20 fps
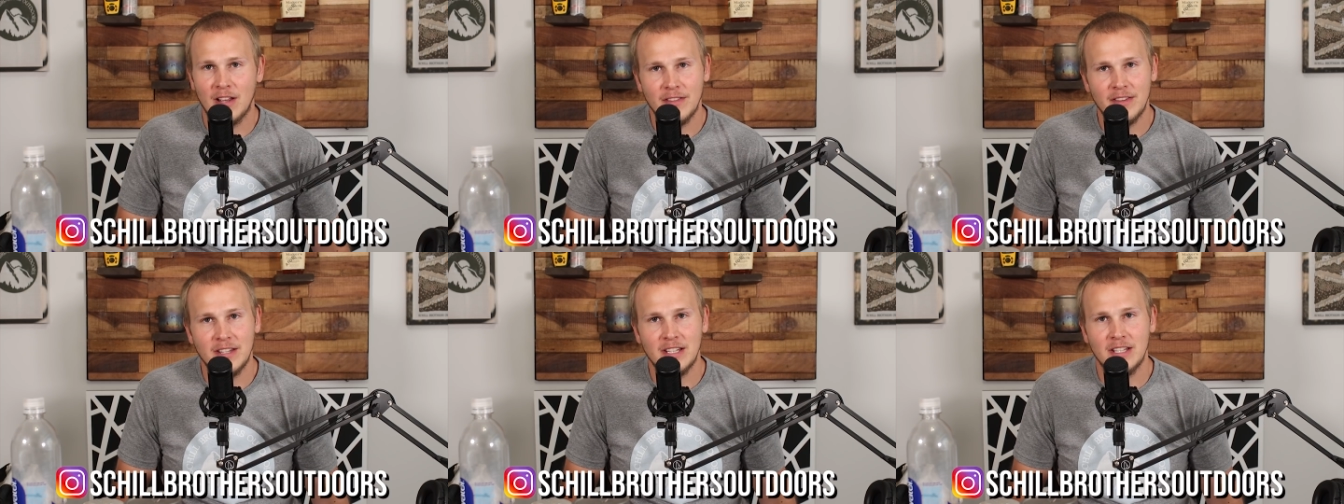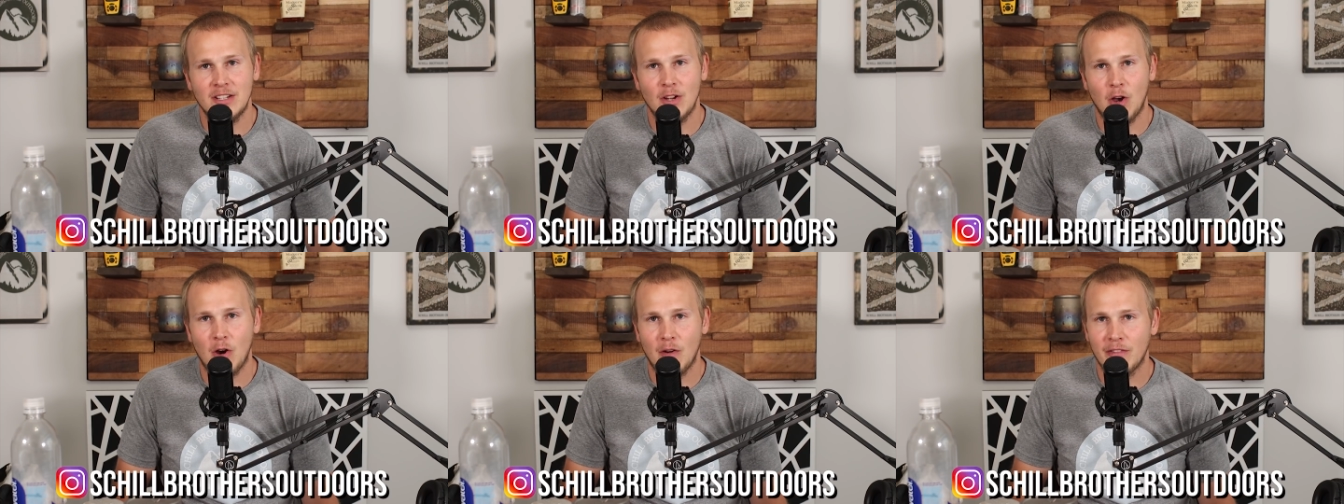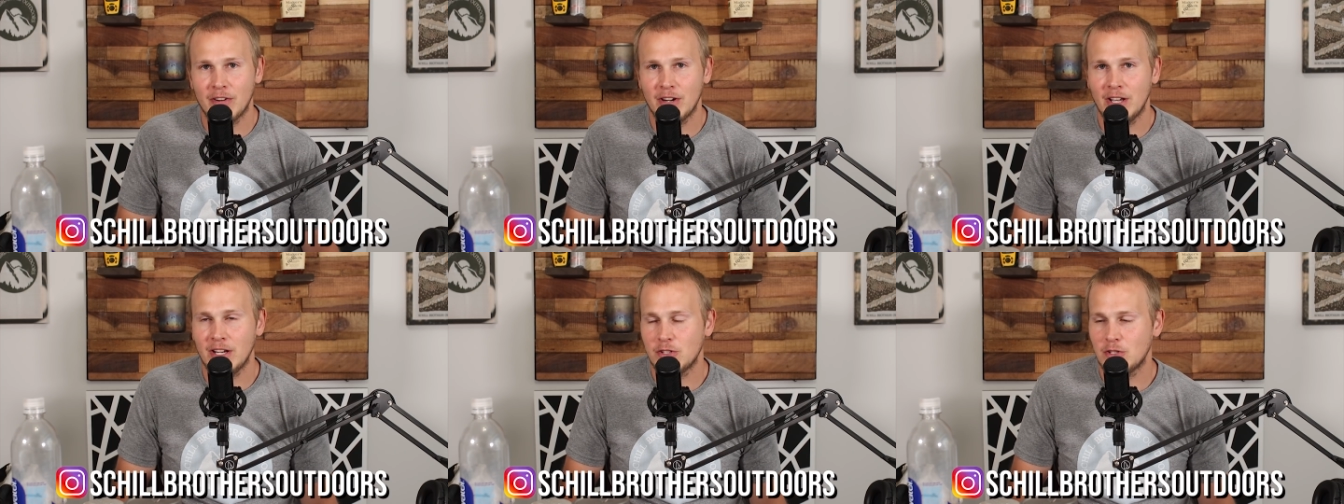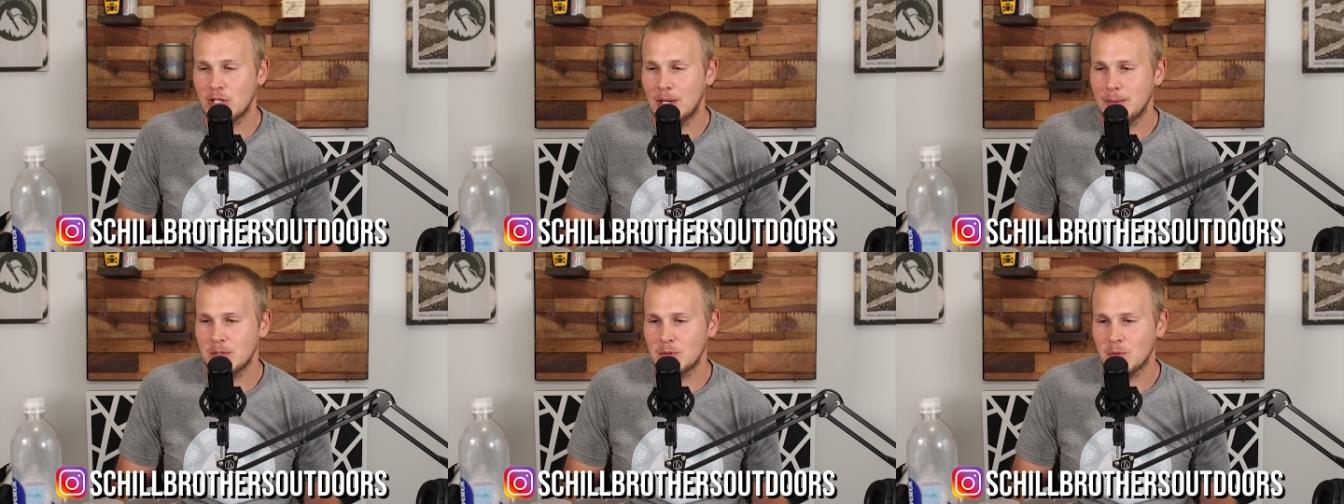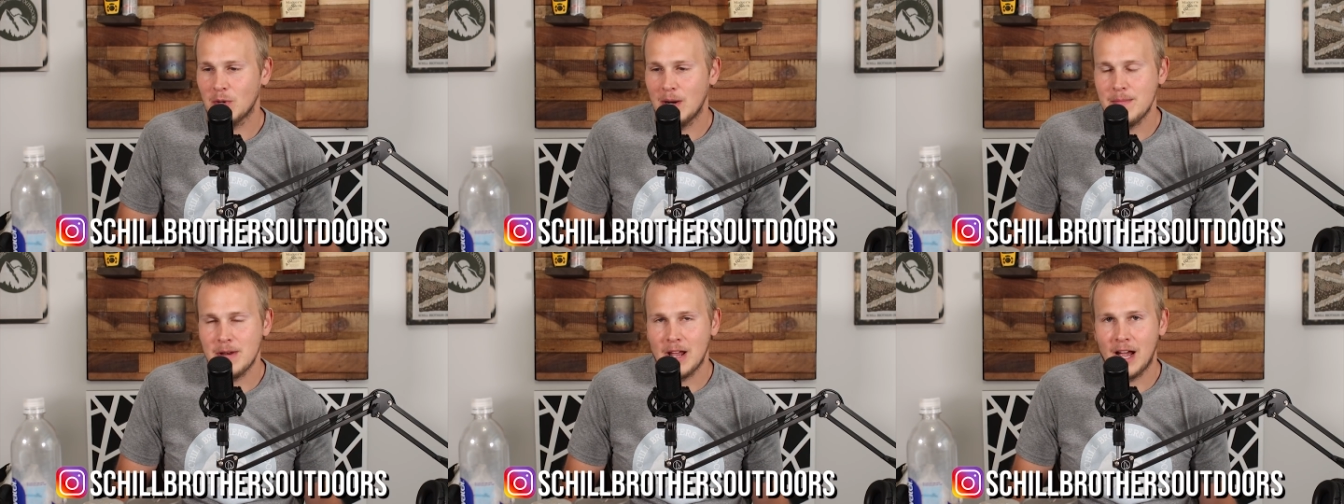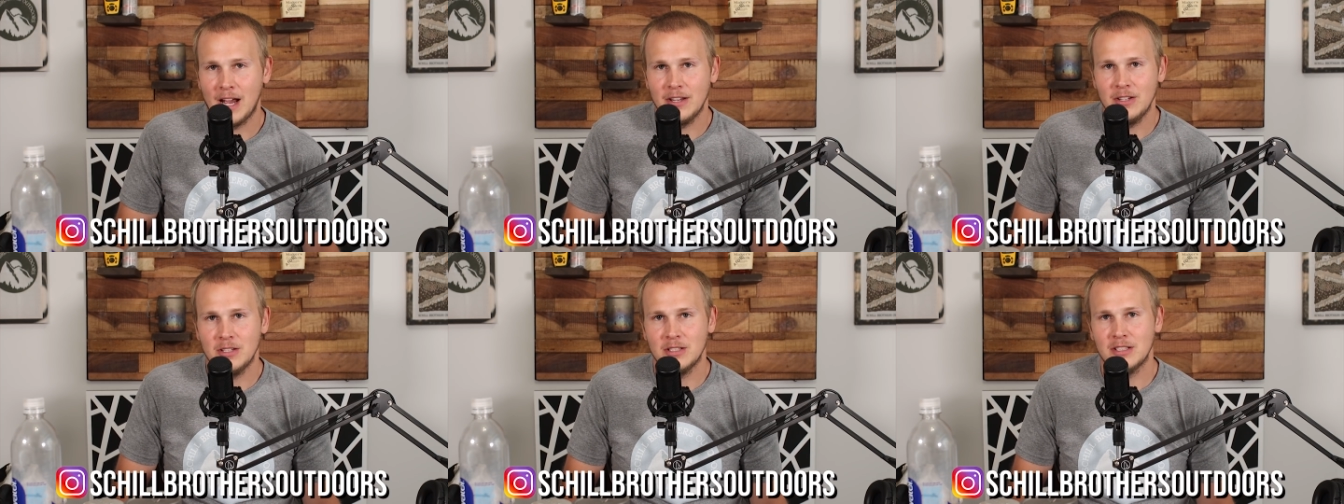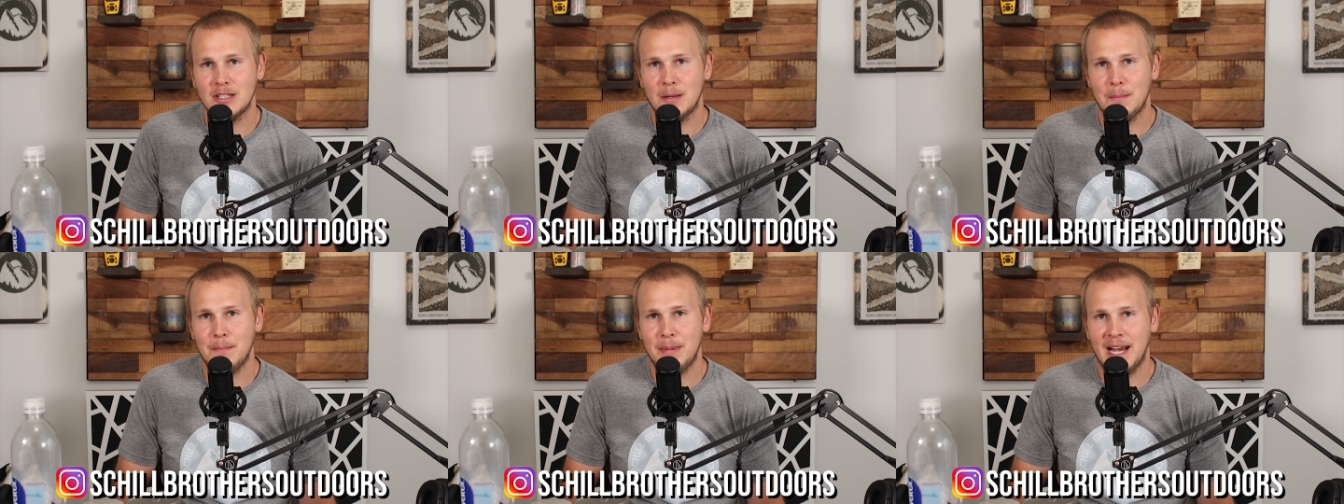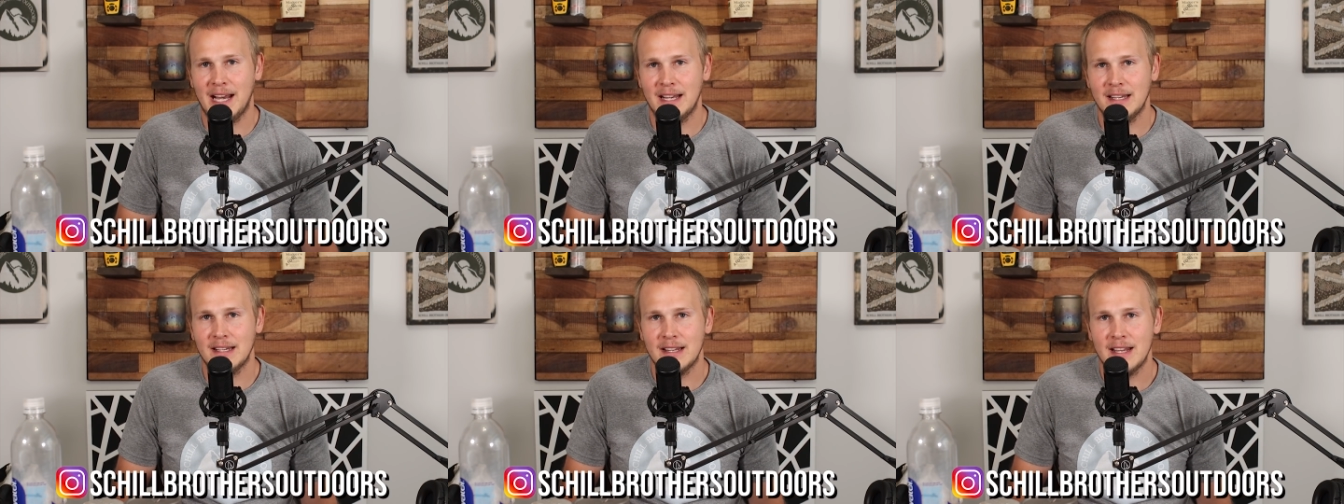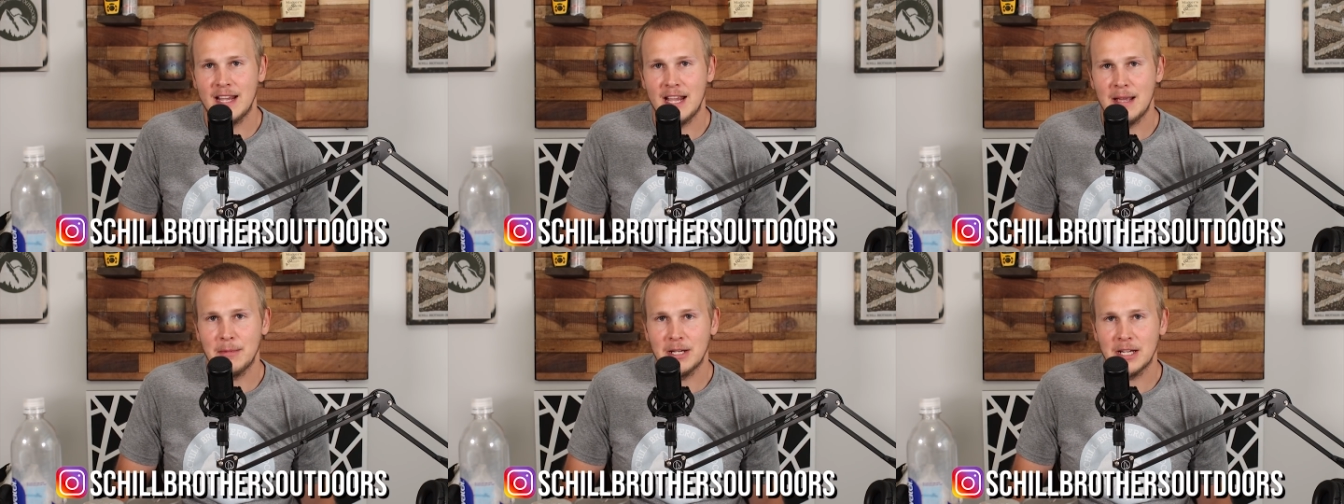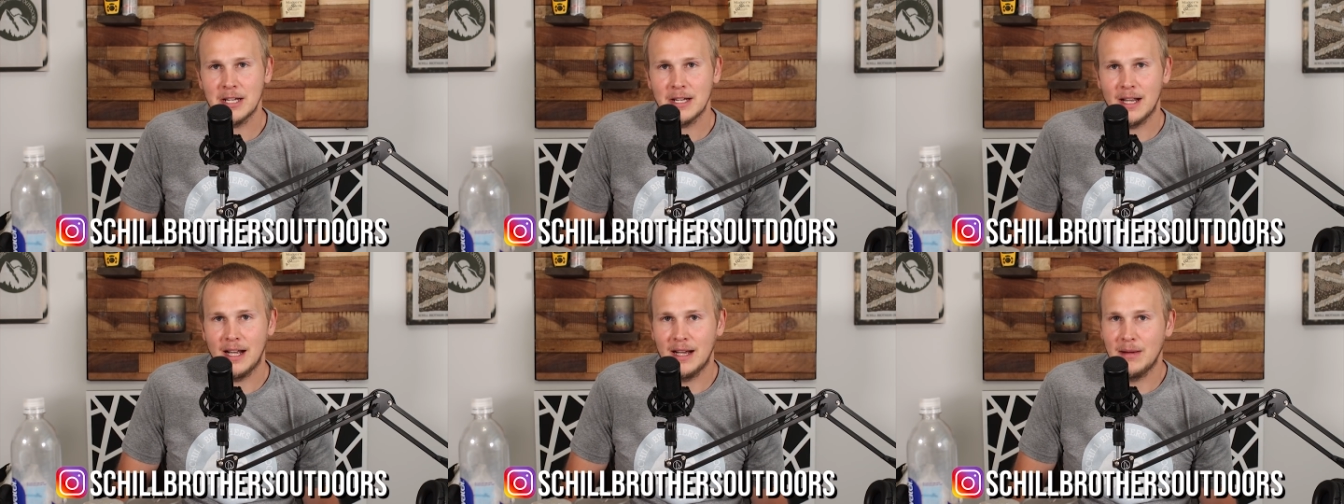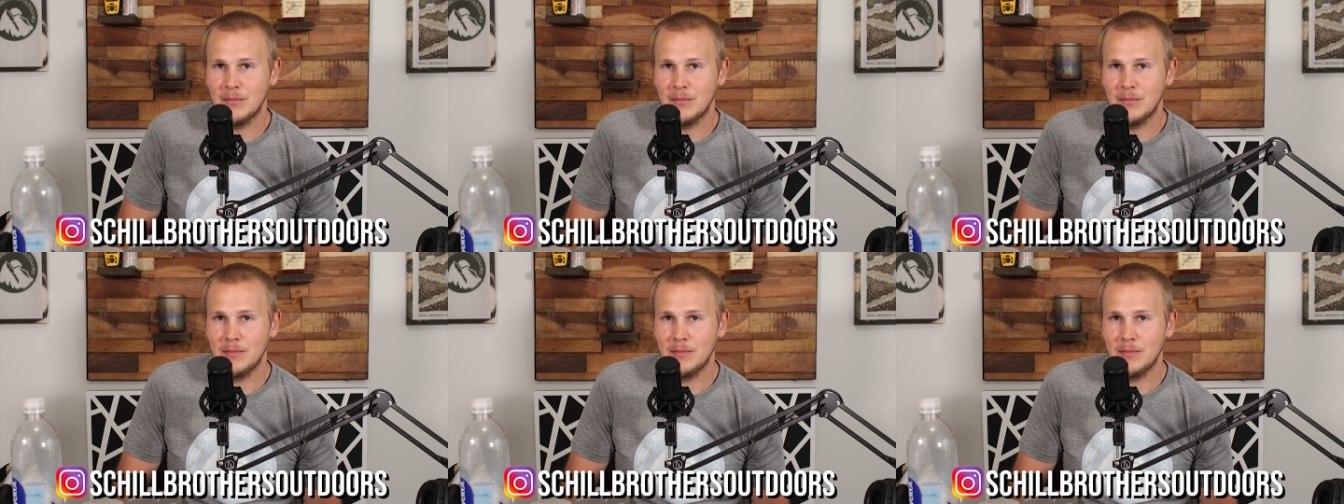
on the overnight trips where I'm not using the Banyan hammock.